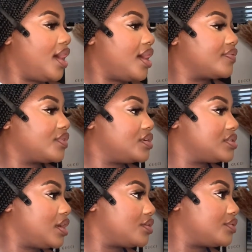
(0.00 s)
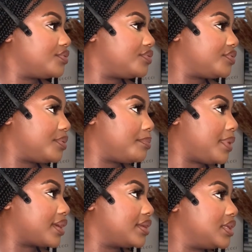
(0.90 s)
I've got a ton of
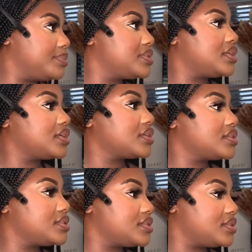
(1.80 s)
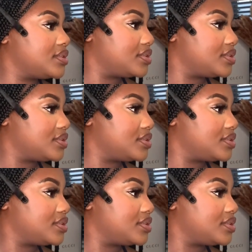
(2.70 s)
MAC lipsticks.